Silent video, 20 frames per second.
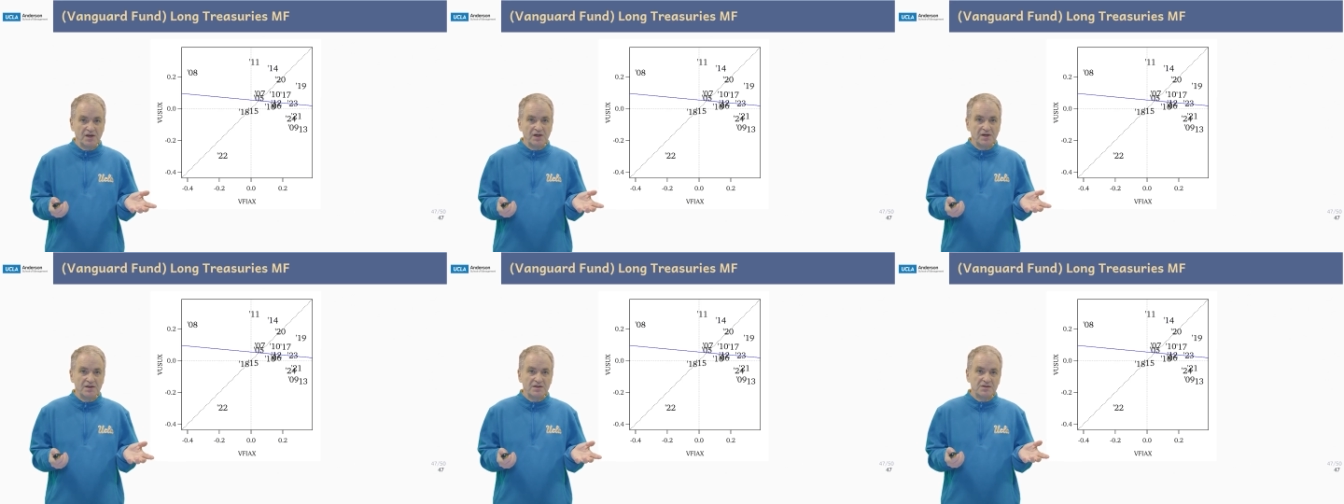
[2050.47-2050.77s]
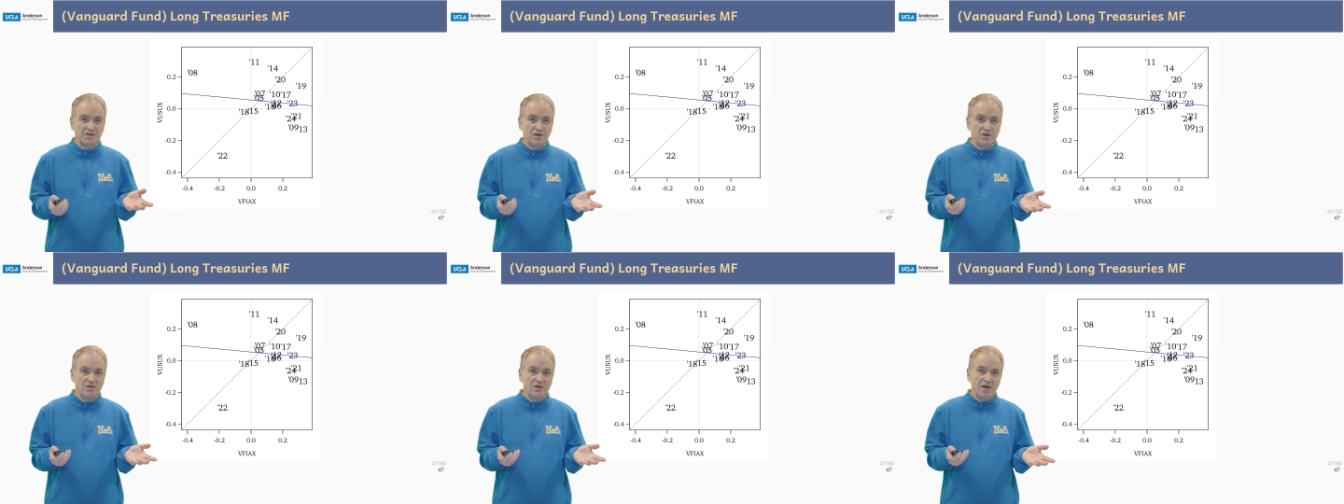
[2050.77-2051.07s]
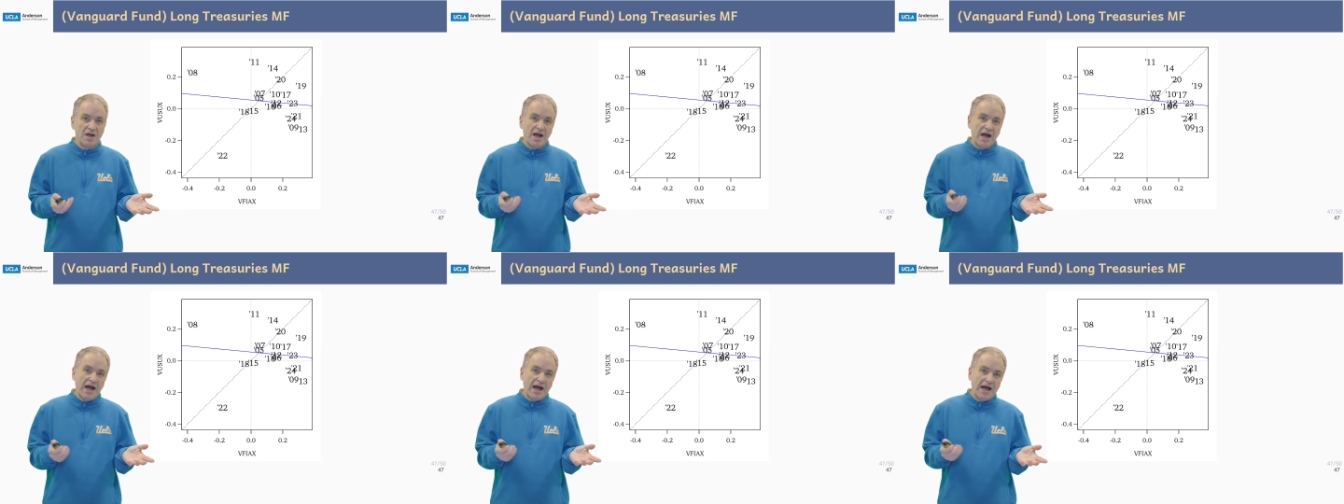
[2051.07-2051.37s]

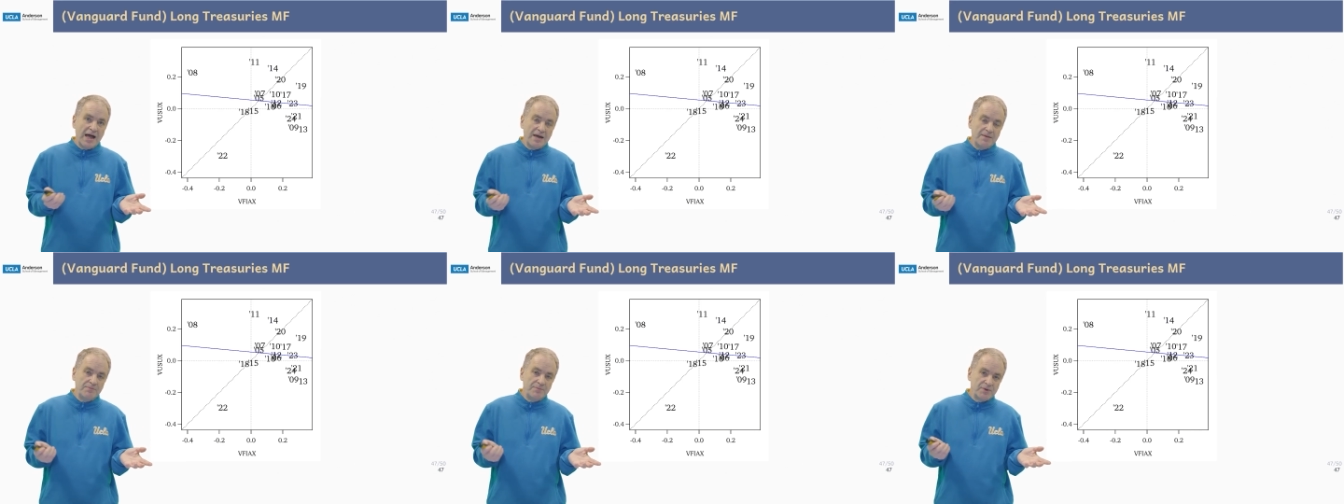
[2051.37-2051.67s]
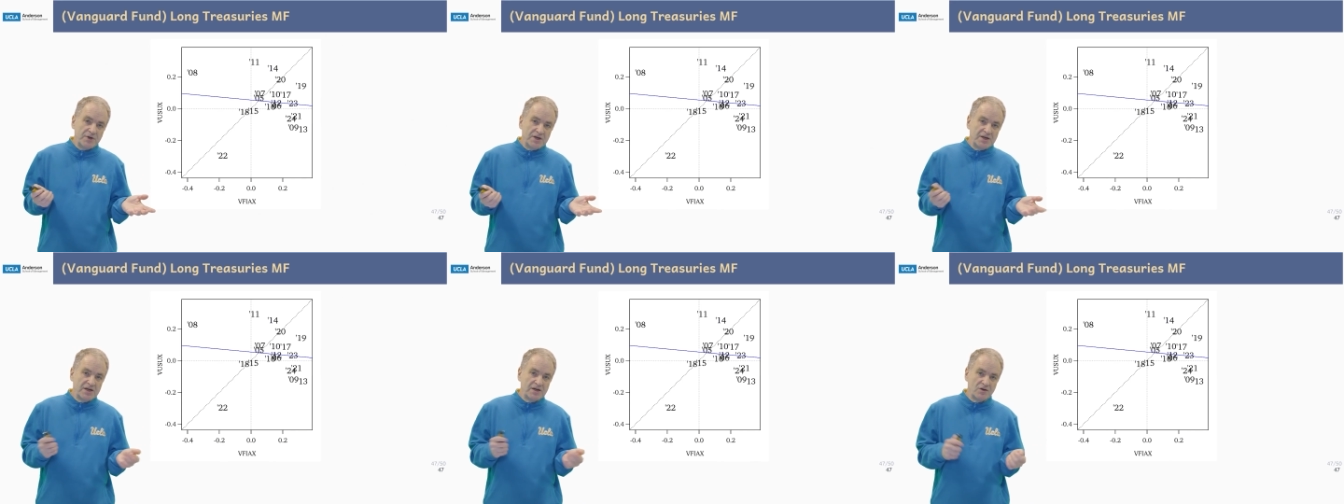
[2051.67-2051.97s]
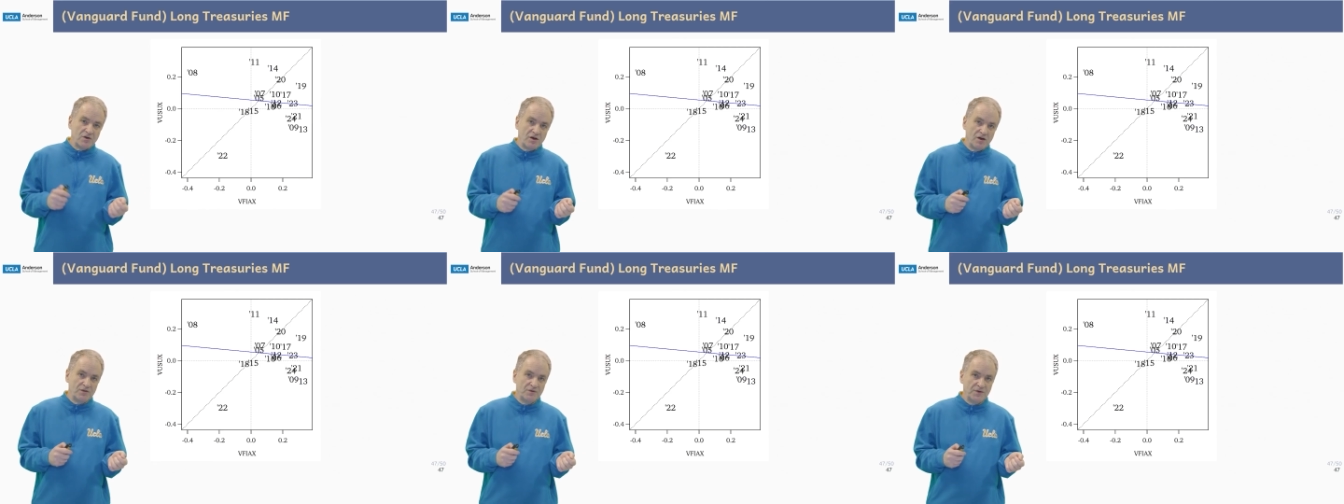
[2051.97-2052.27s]
So I'm pretty
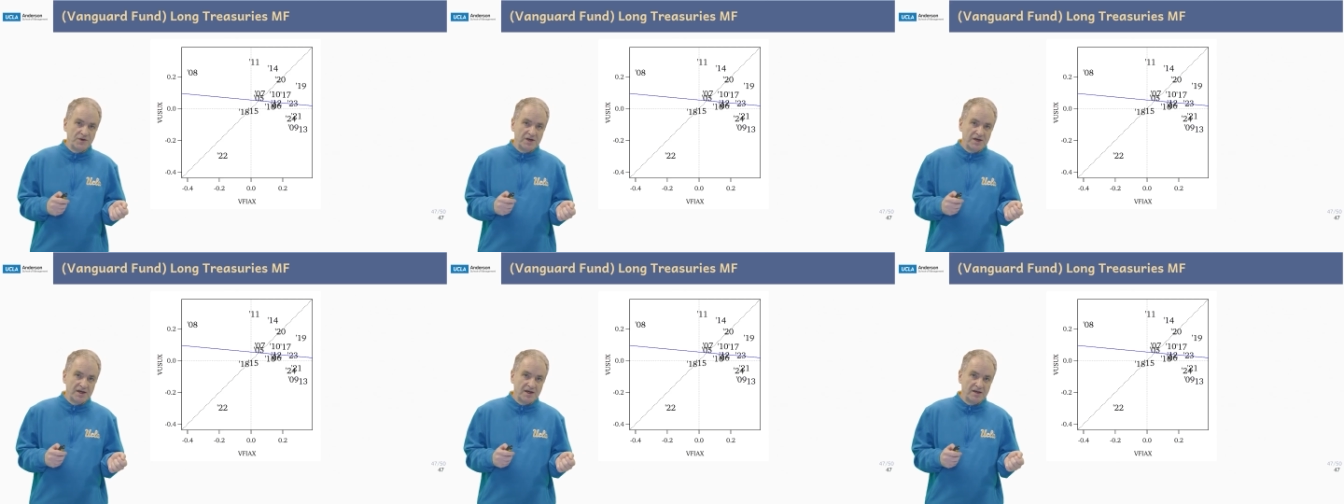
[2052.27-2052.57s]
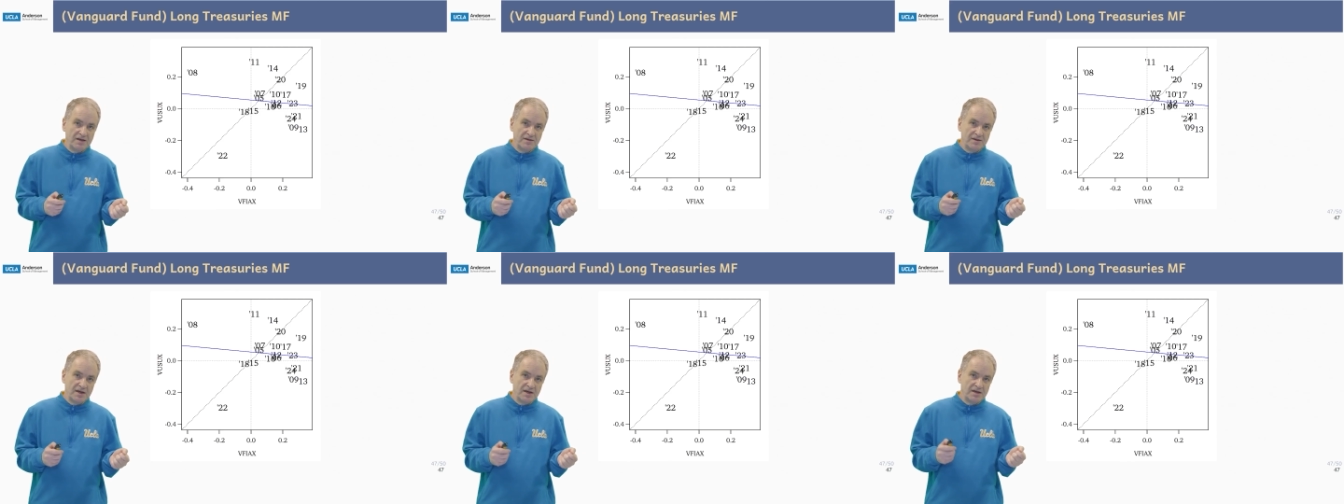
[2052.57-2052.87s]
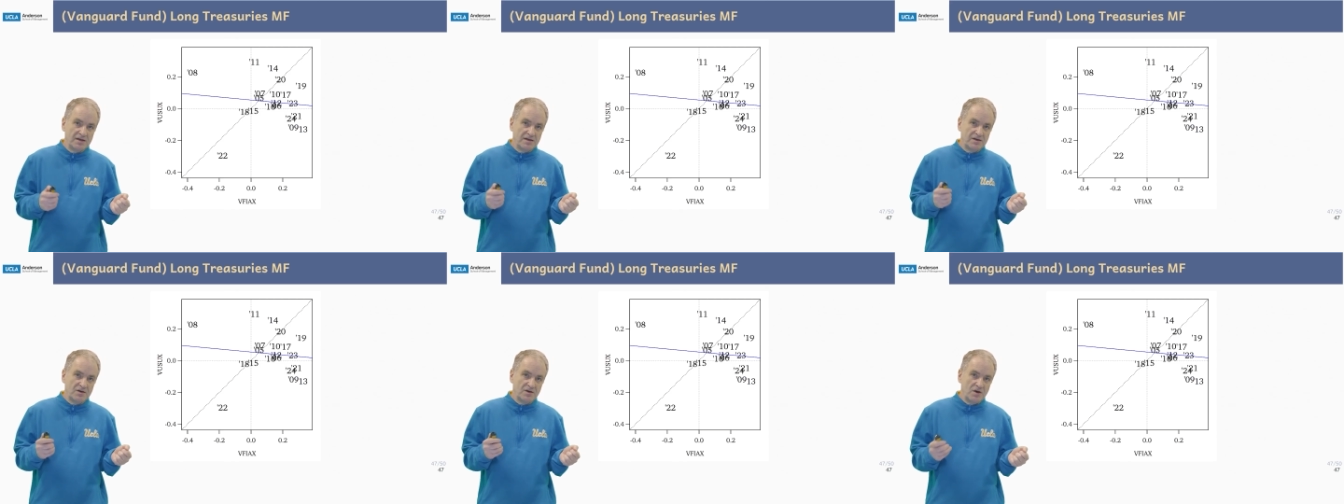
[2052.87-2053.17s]
confident
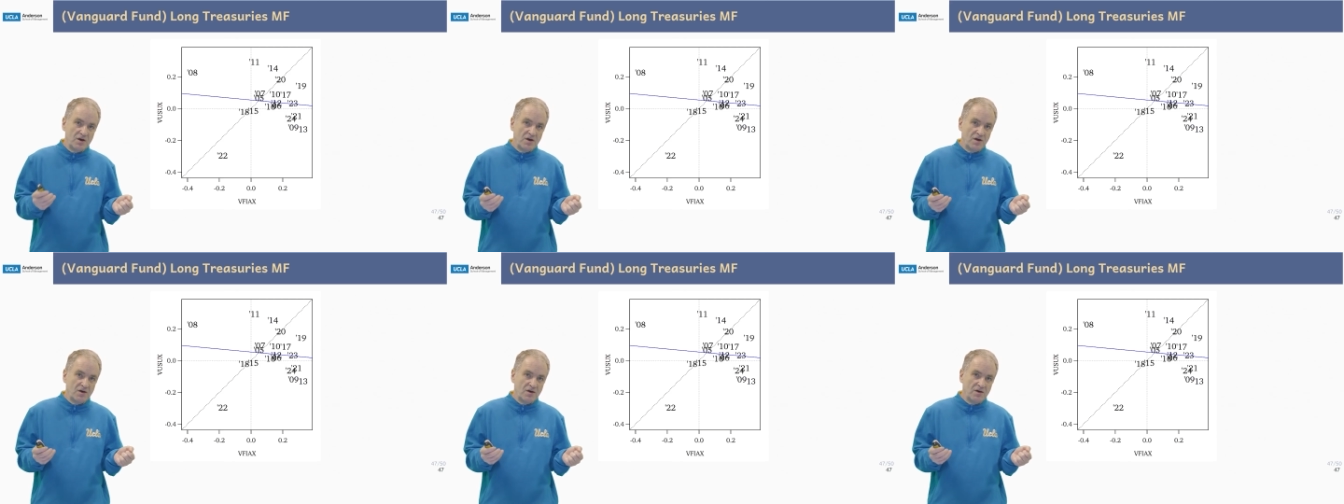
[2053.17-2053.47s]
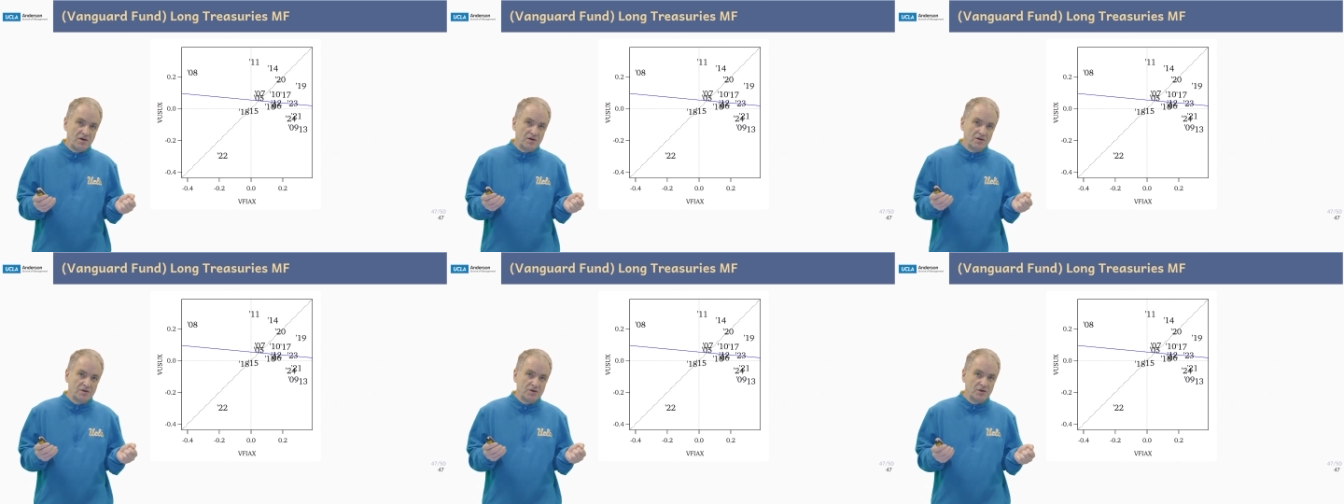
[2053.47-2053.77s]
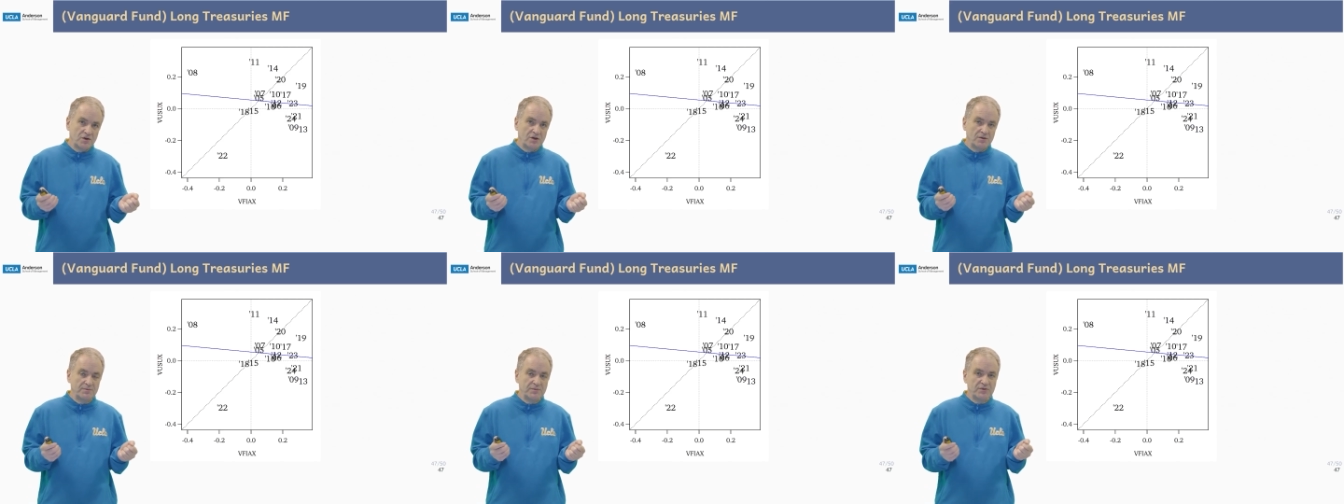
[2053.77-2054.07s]
that
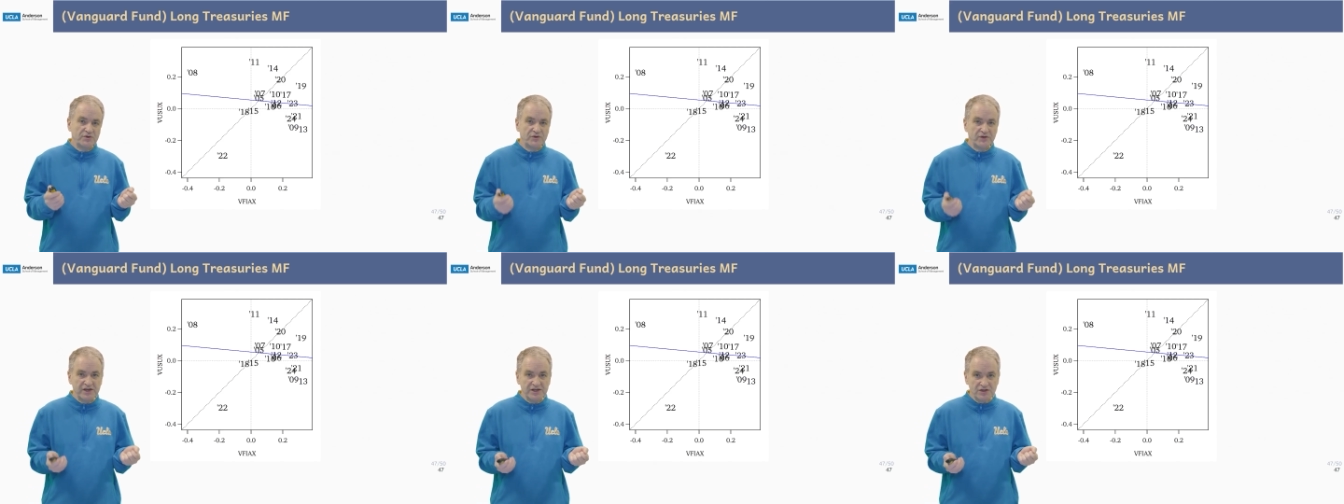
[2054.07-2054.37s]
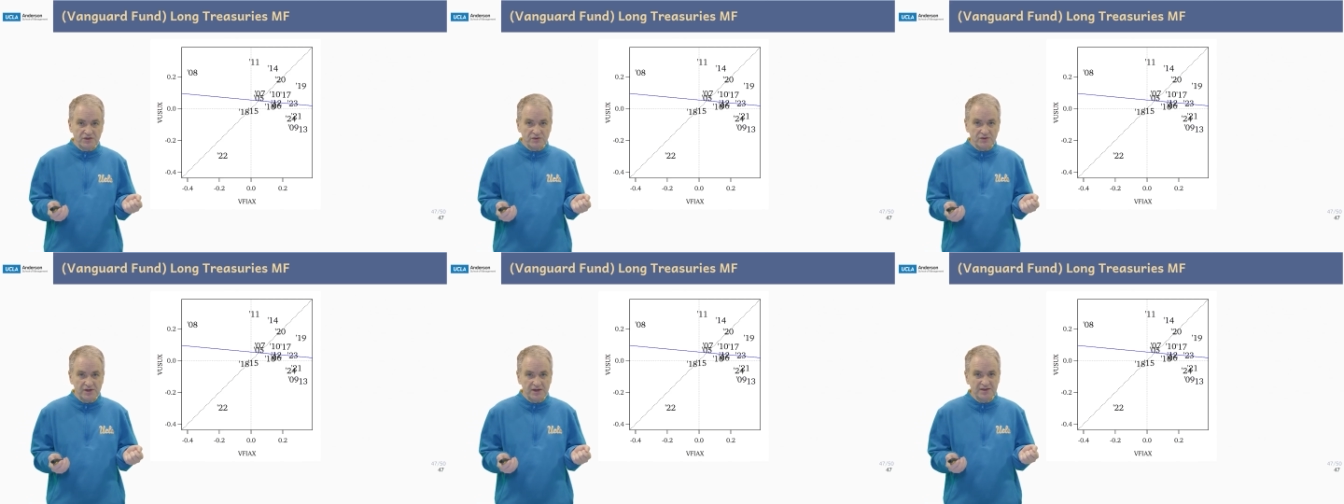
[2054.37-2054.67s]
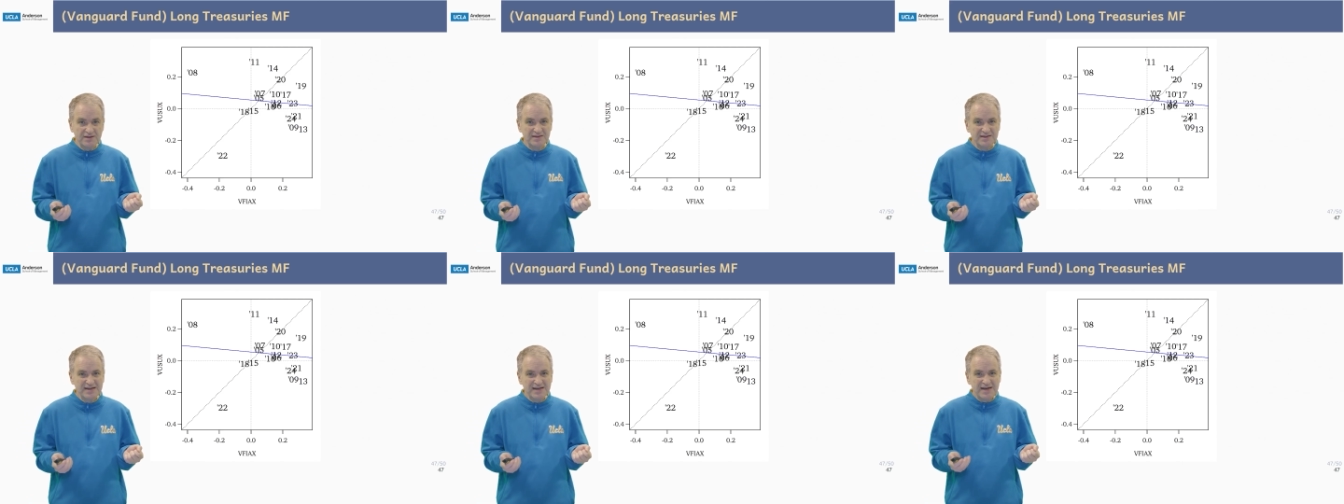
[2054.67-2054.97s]
long-term
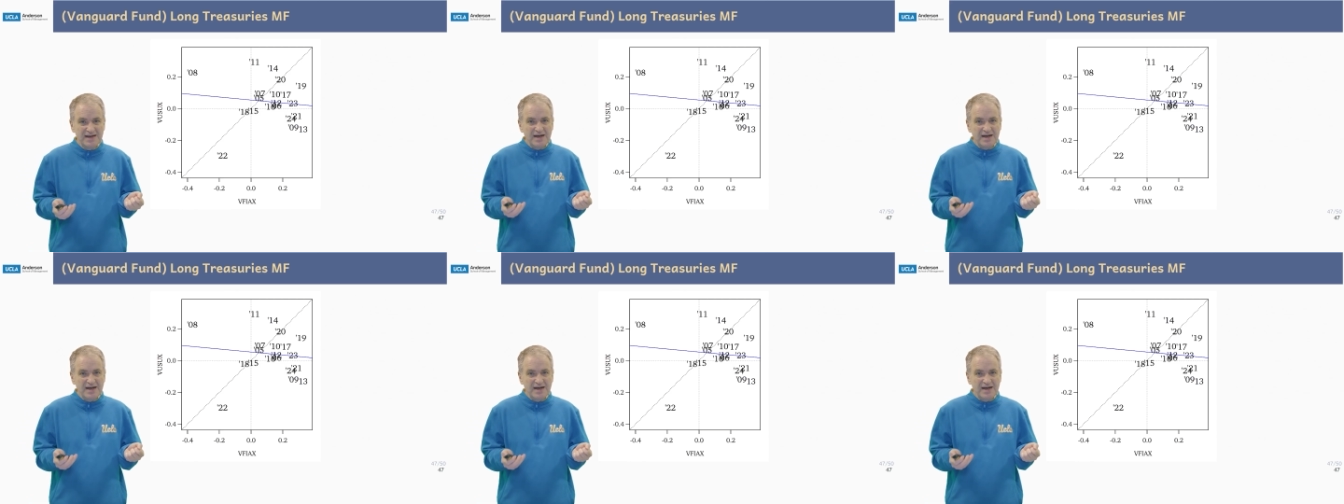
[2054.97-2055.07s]
treasuries